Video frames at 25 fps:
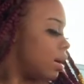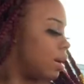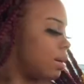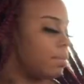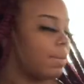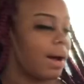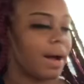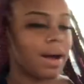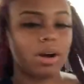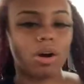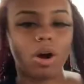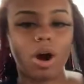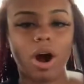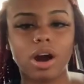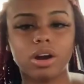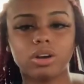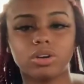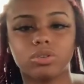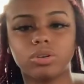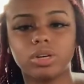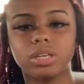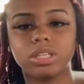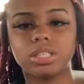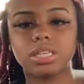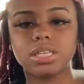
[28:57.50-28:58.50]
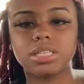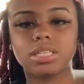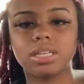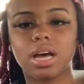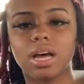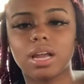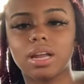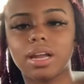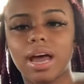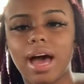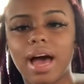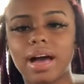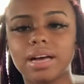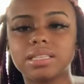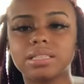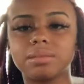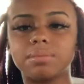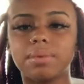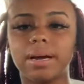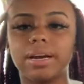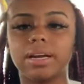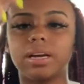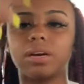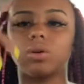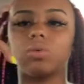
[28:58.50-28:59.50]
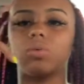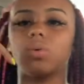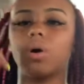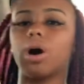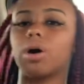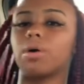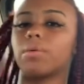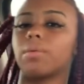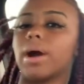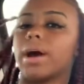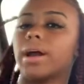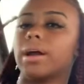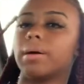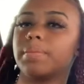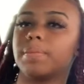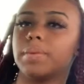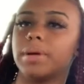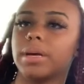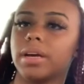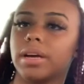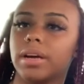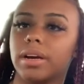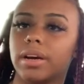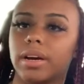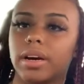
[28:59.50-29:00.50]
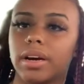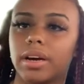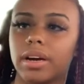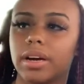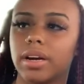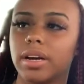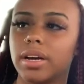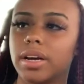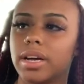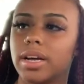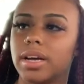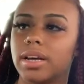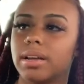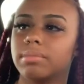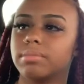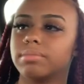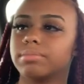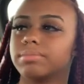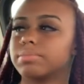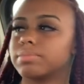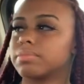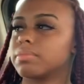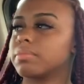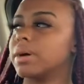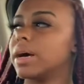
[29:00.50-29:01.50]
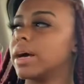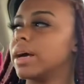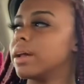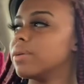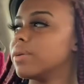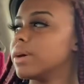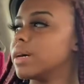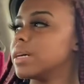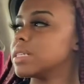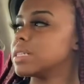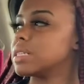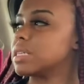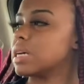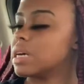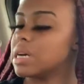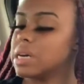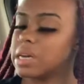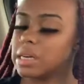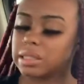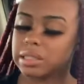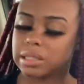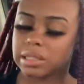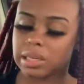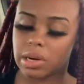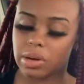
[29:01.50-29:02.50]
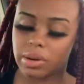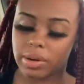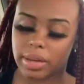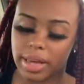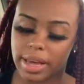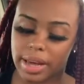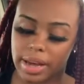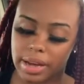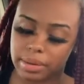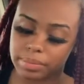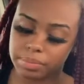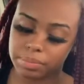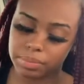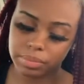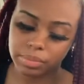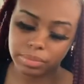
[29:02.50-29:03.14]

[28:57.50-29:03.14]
my car door just unlocked. Somebody could walk right up in here. But anyways, so yeah.